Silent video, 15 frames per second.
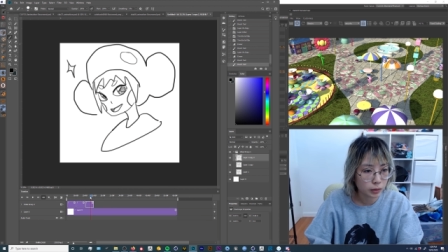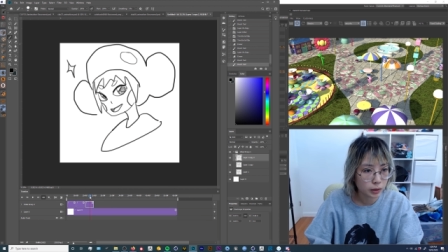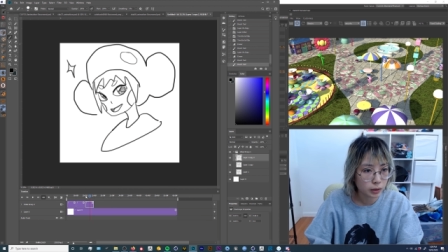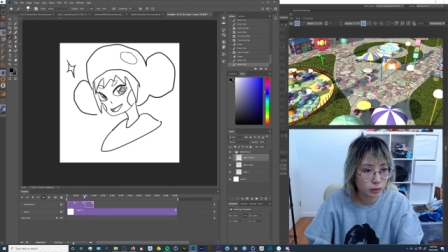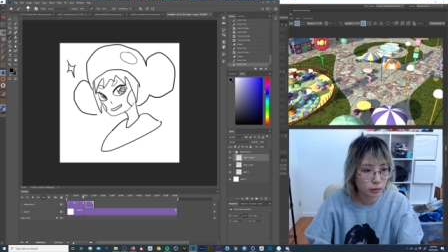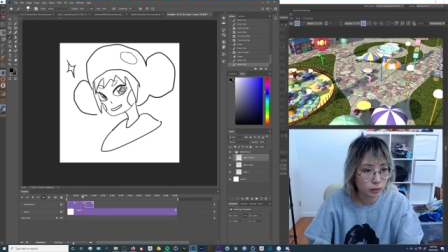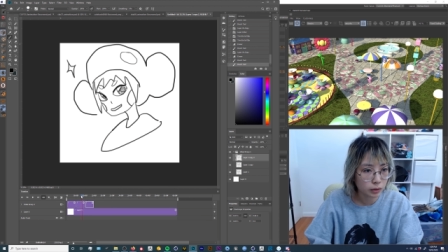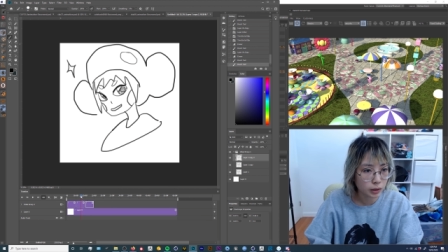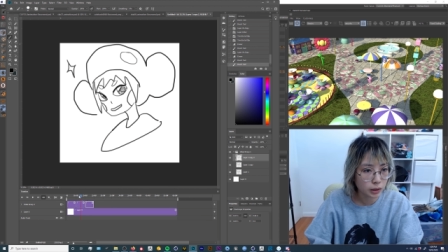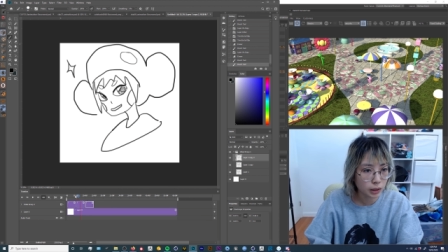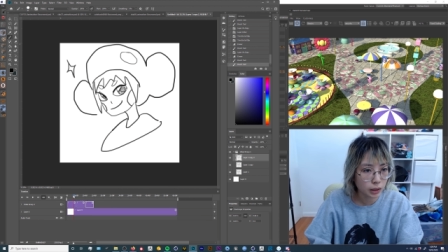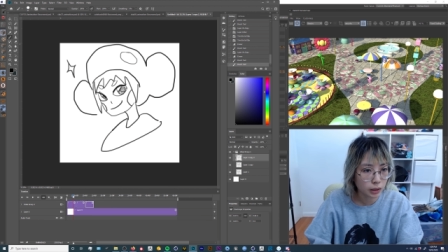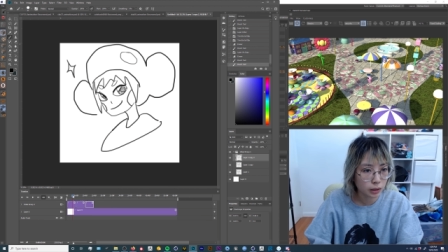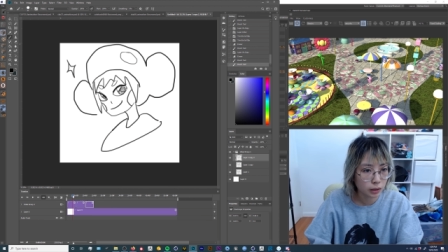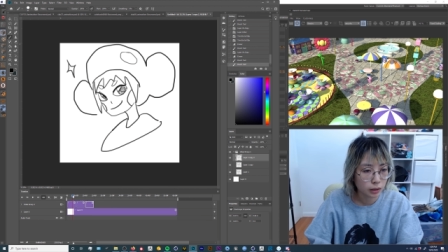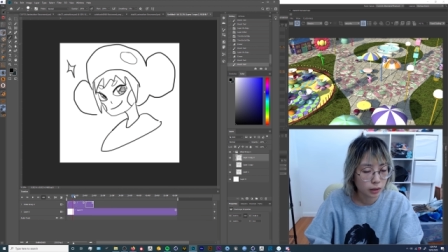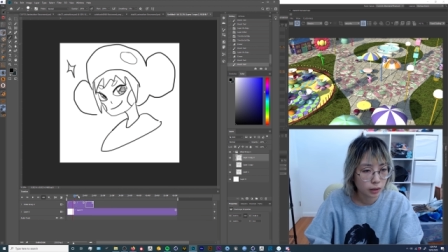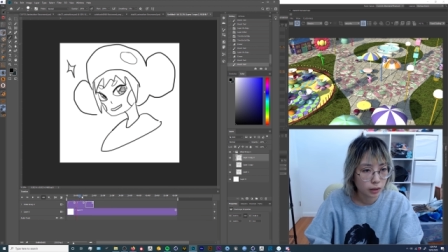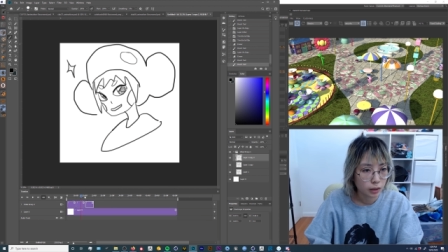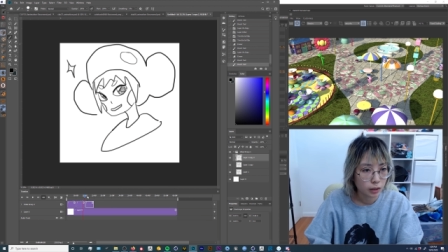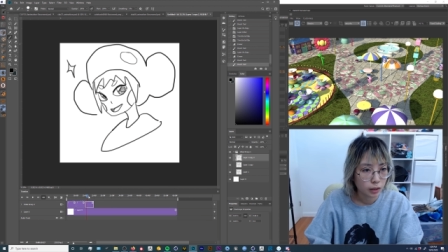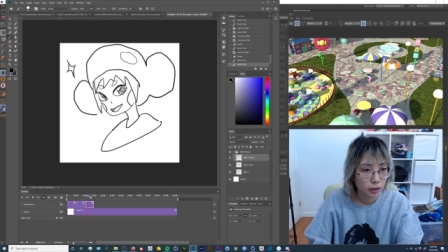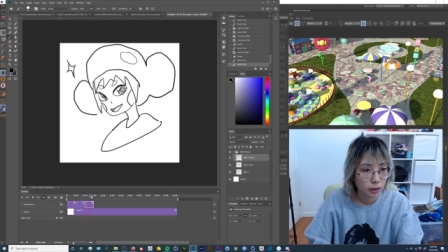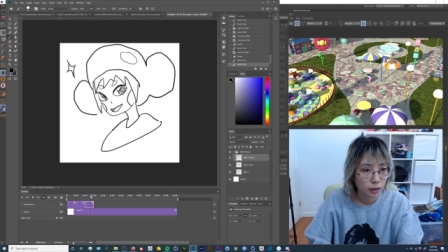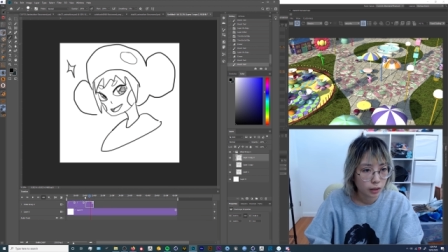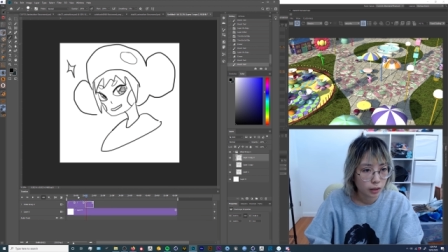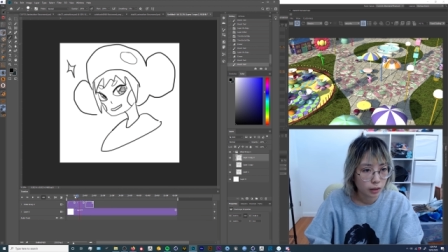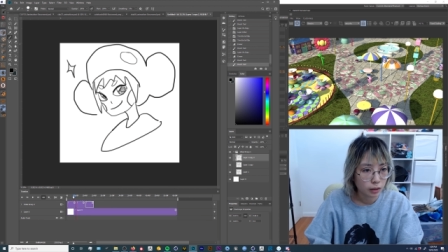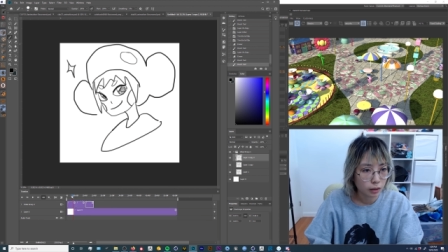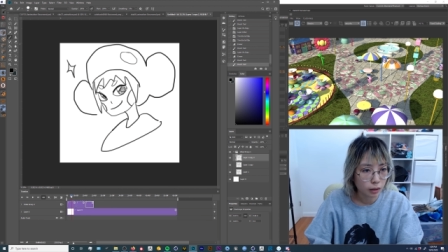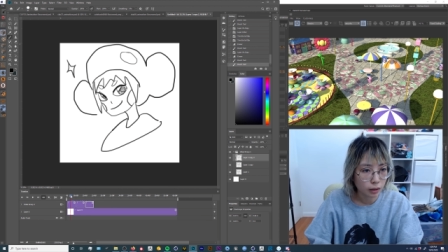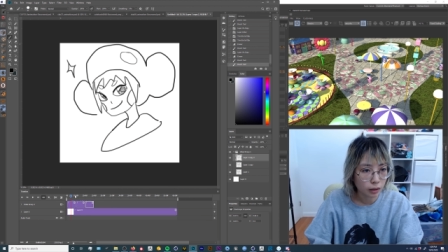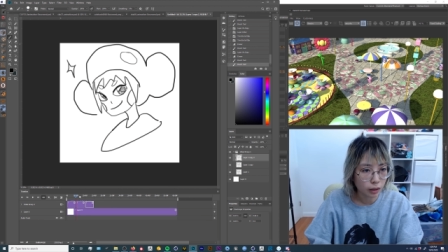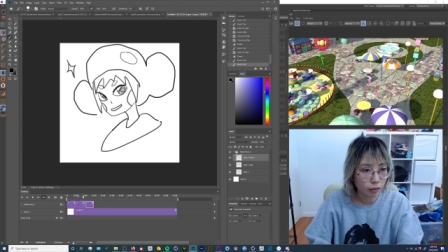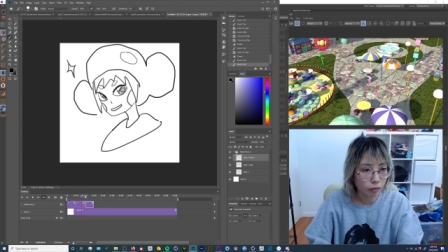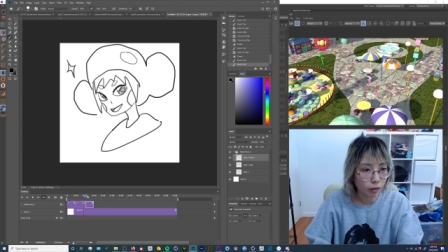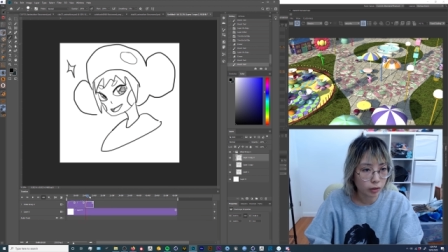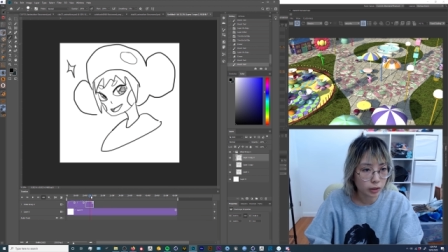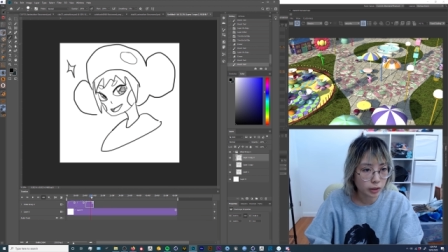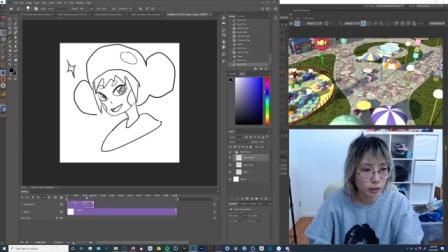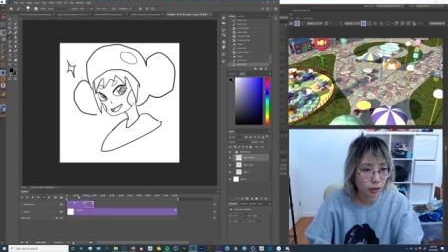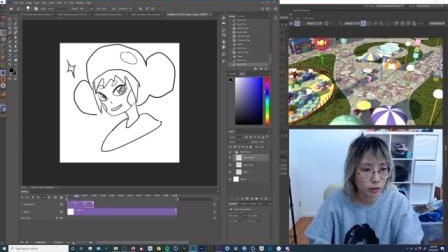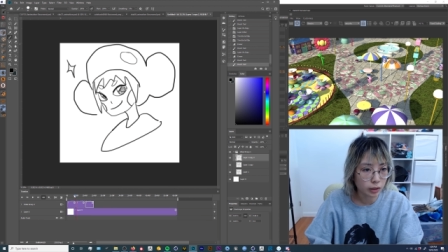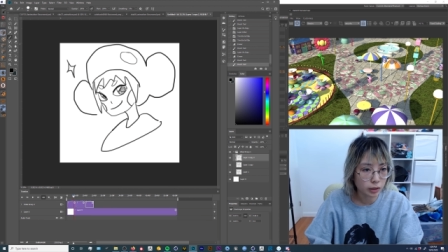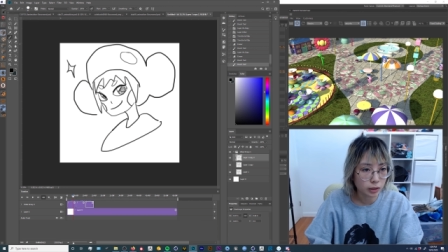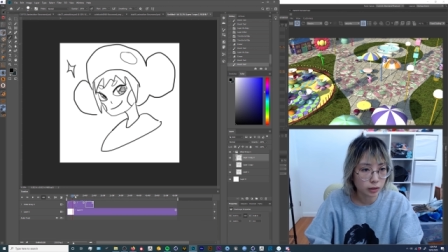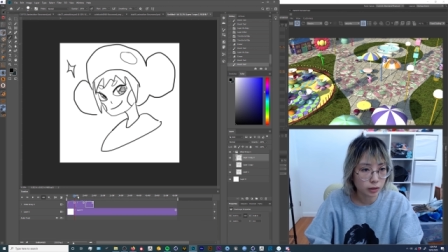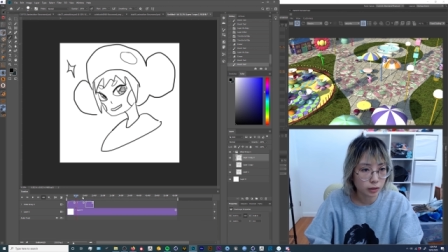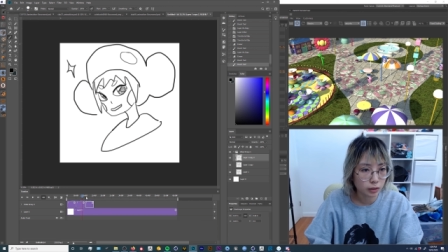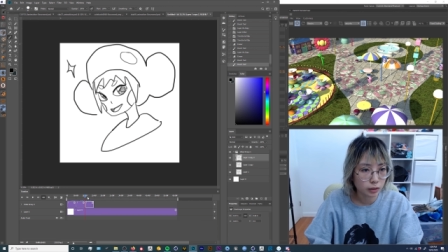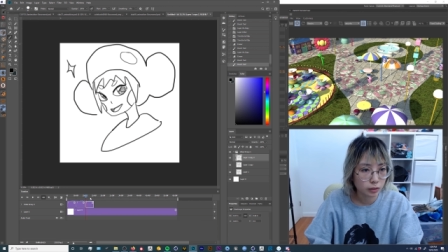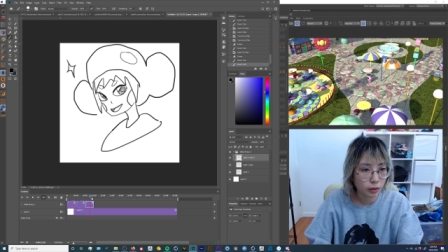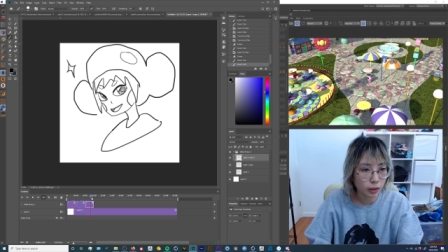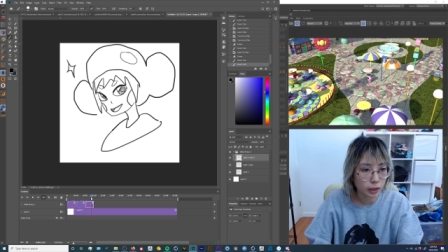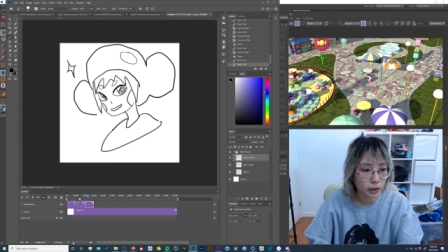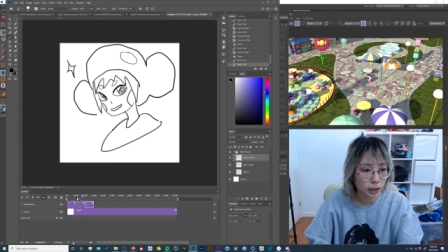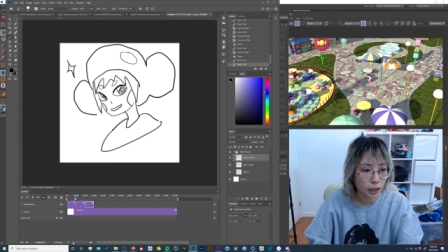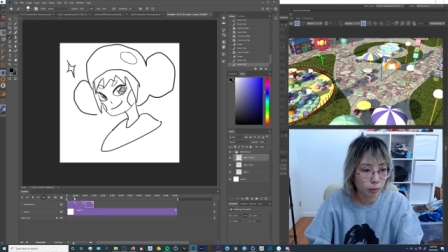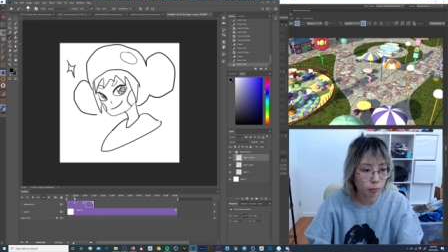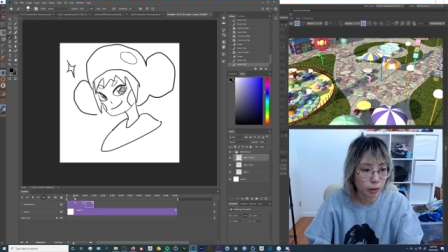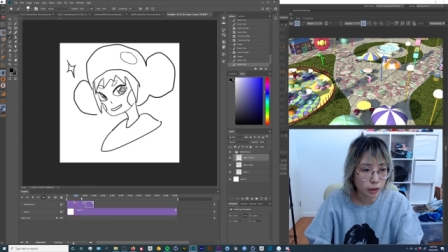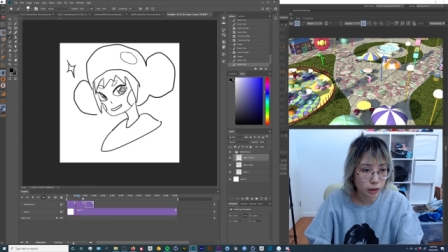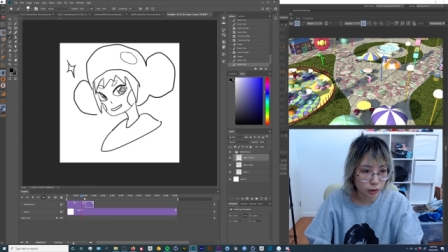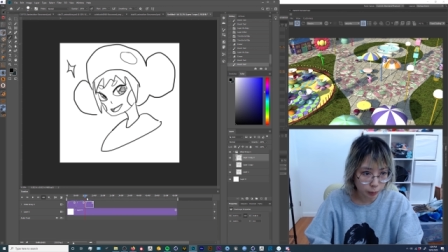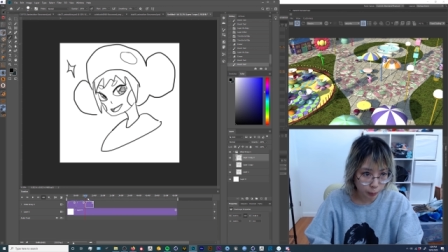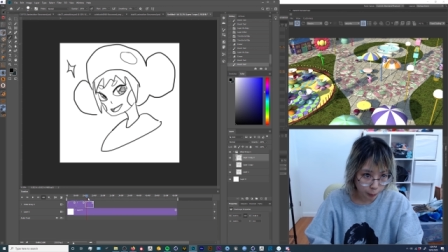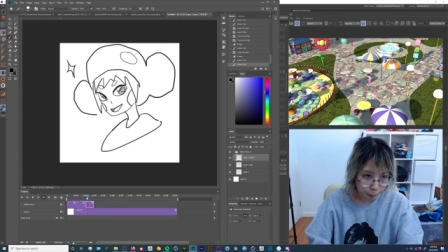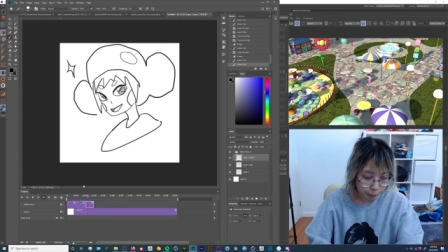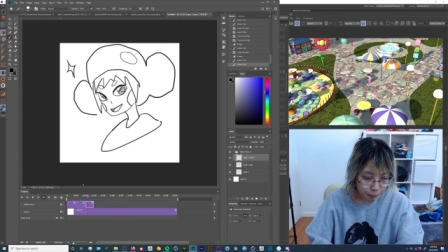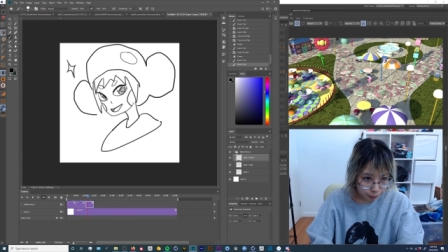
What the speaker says: So you can see I've already started to create an animation here.